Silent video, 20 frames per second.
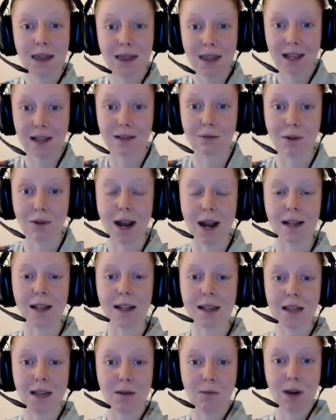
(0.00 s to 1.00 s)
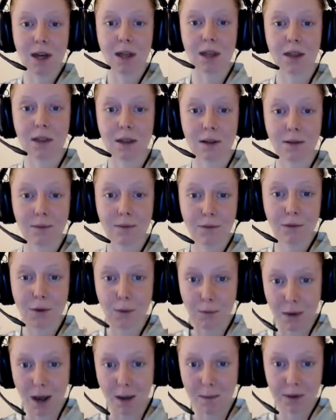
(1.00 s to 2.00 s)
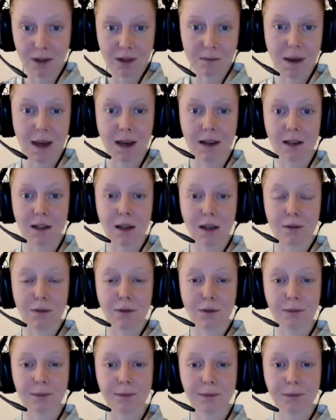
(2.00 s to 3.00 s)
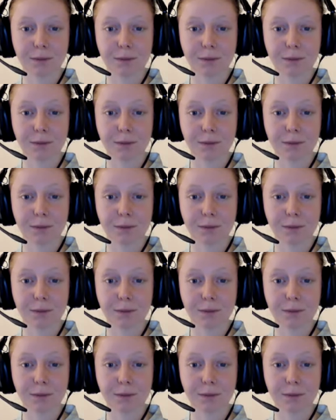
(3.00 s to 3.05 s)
this reality with from my perspective.